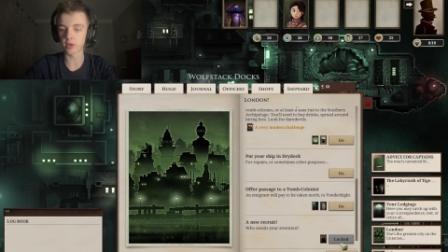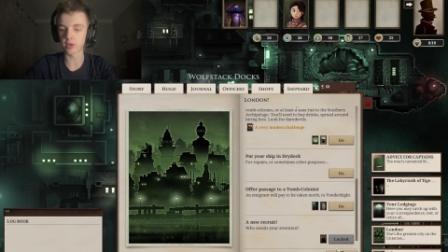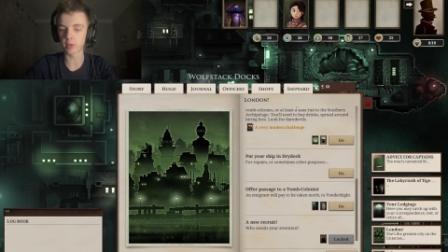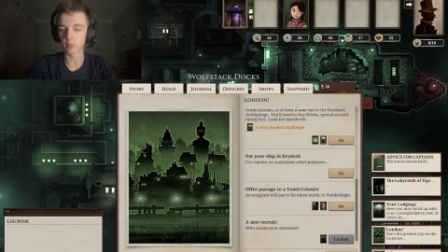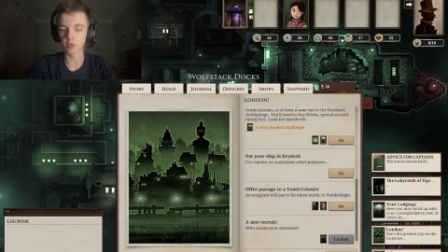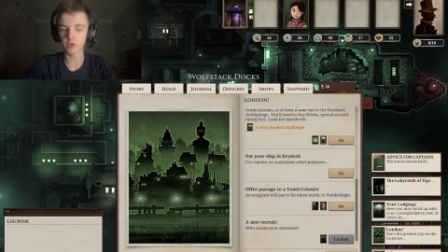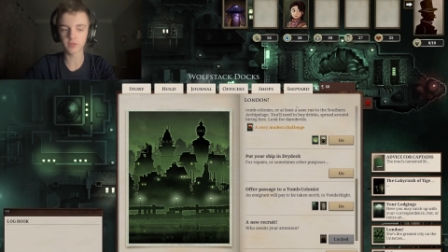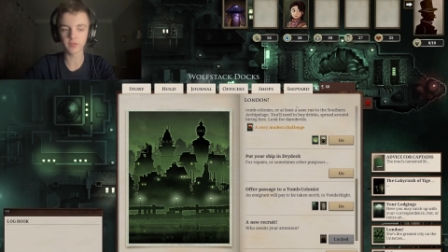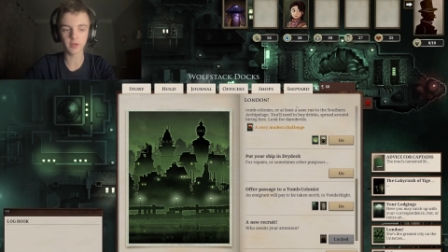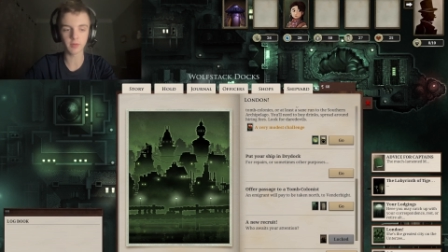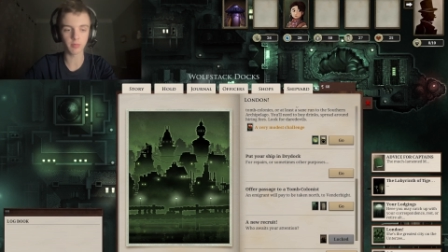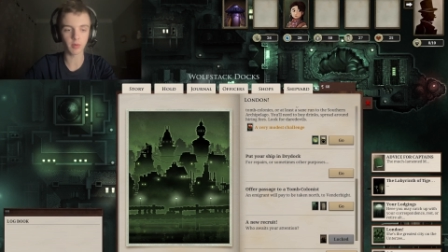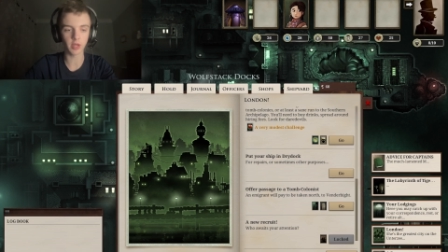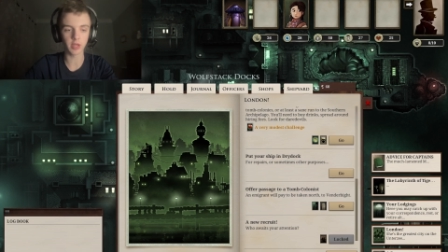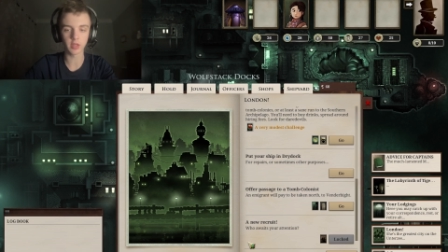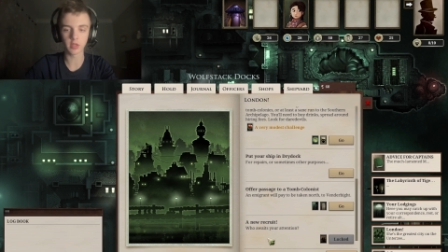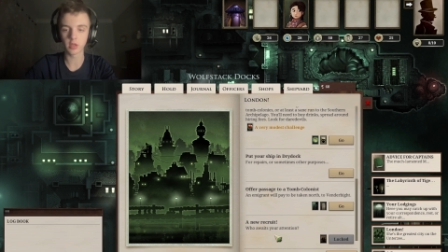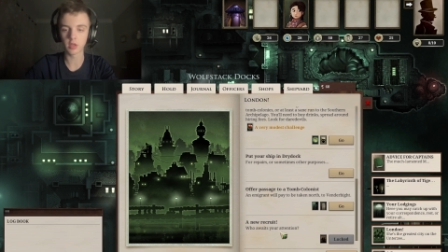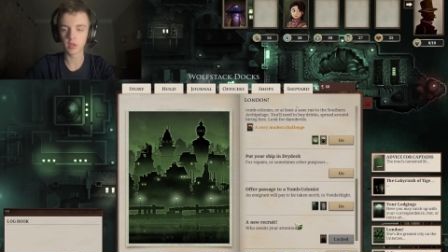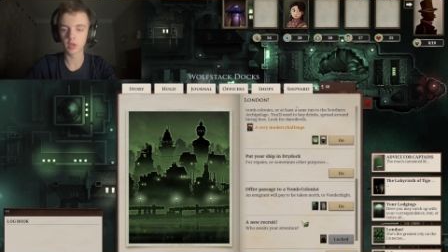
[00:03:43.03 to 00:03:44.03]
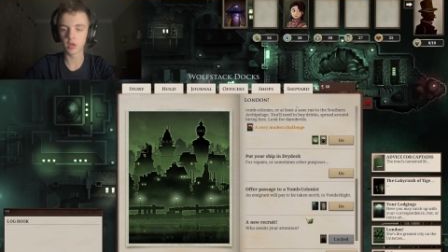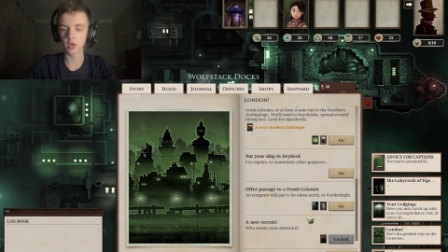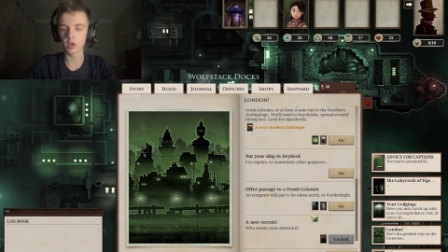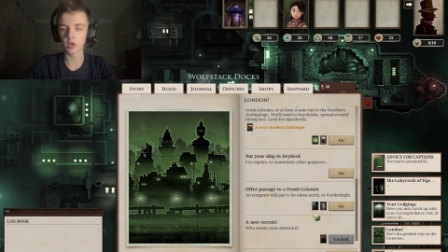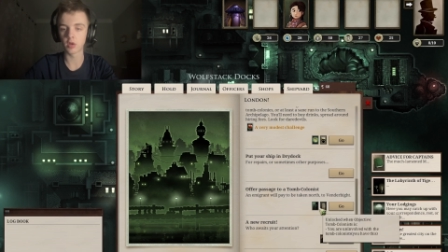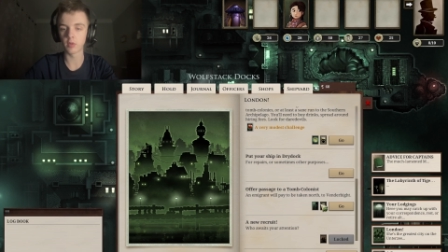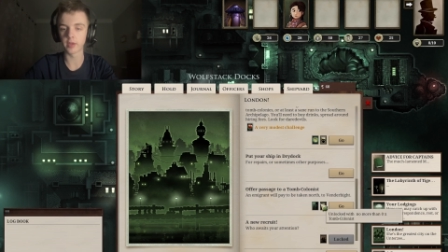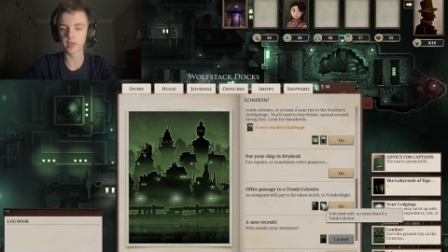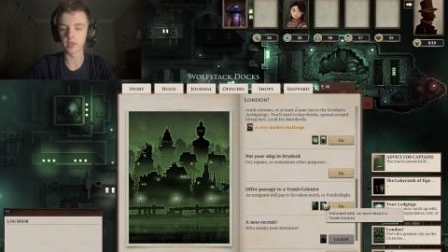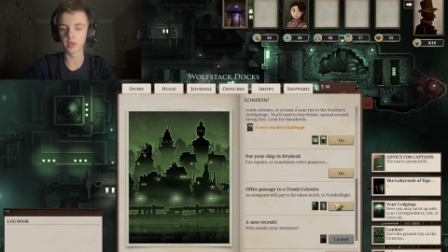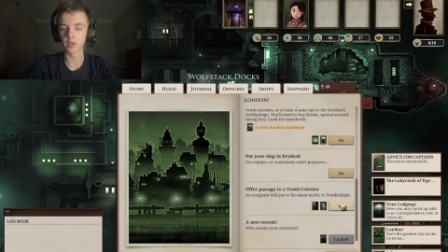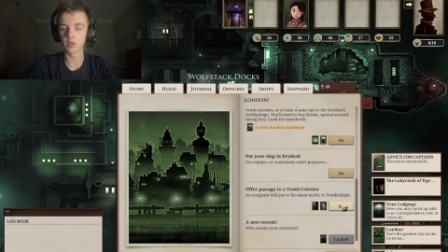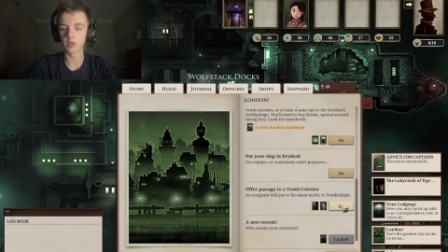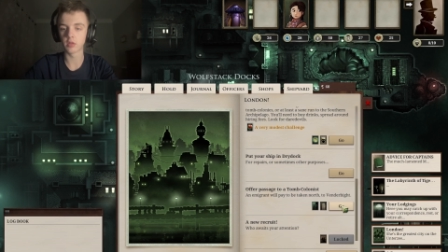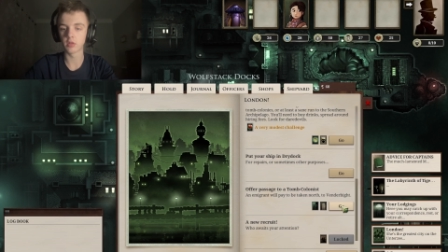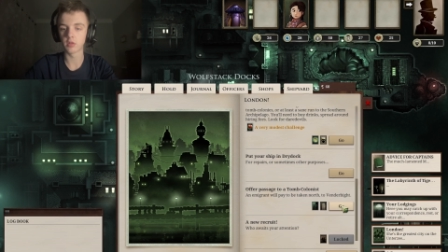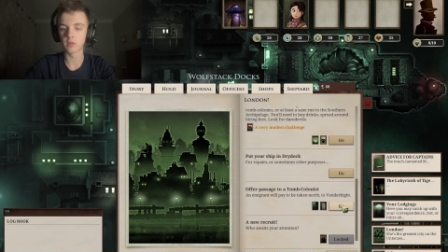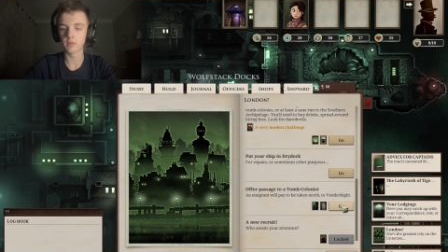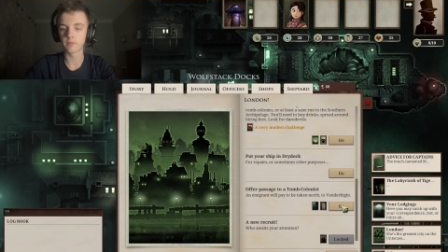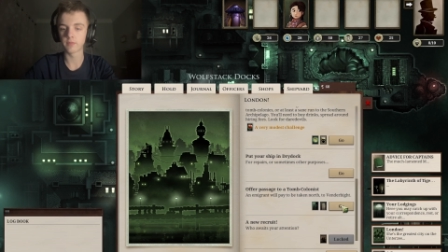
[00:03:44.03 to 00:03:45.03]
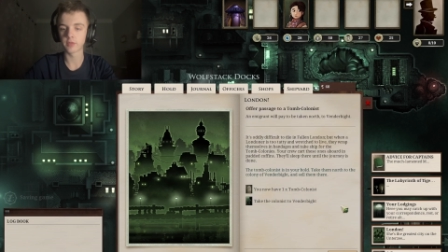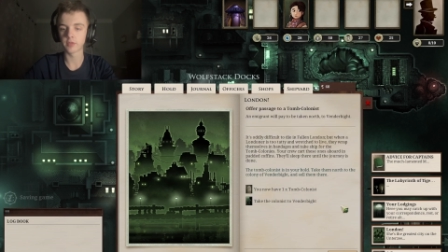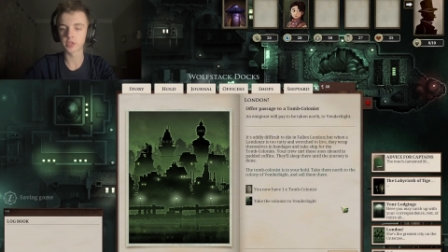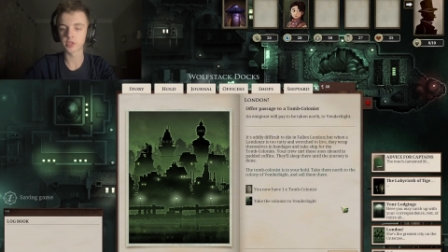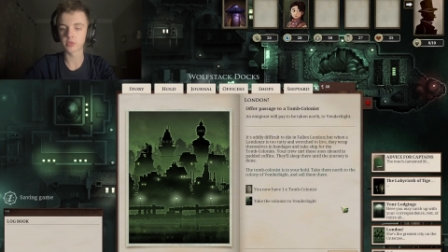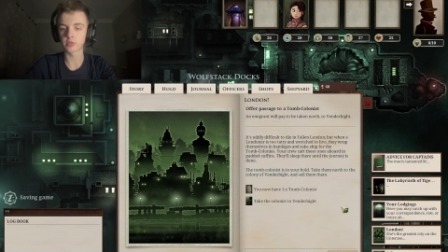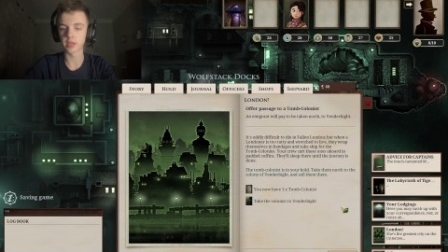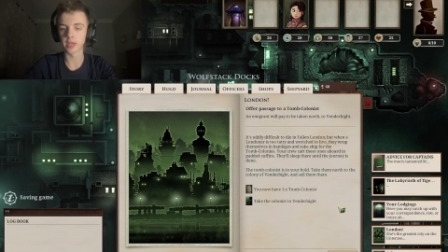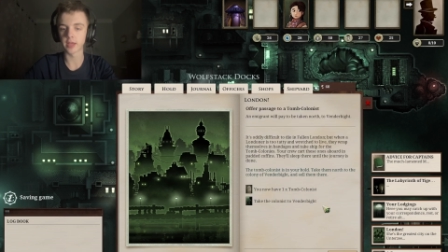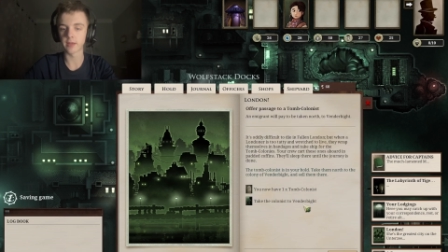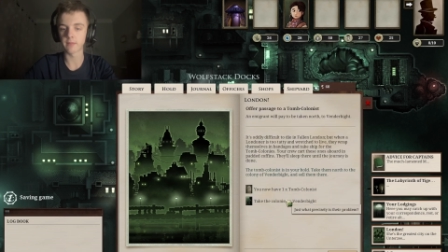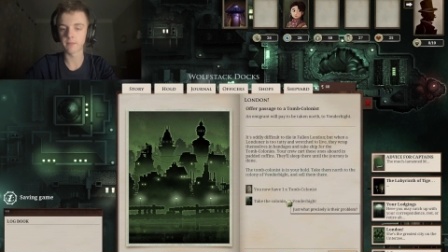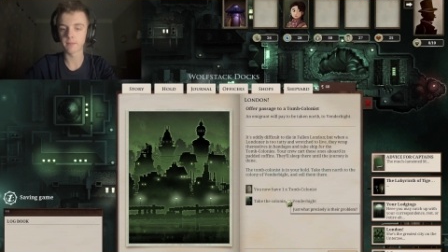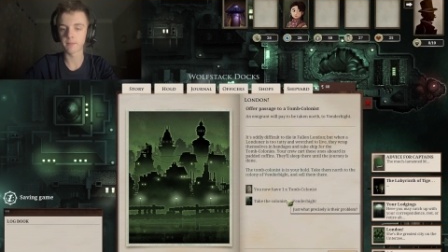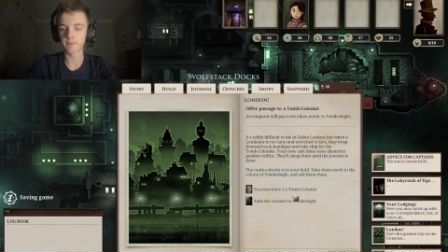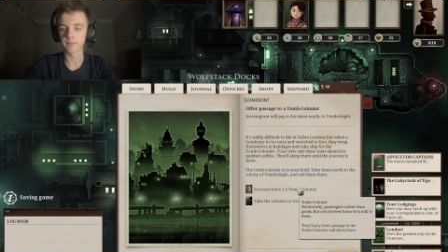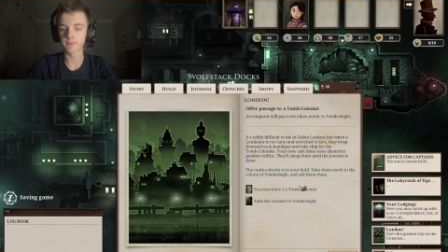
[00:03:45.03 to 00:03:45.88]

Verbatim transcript: Okay, where's Vinderbright? Oh, wait. Let's do that.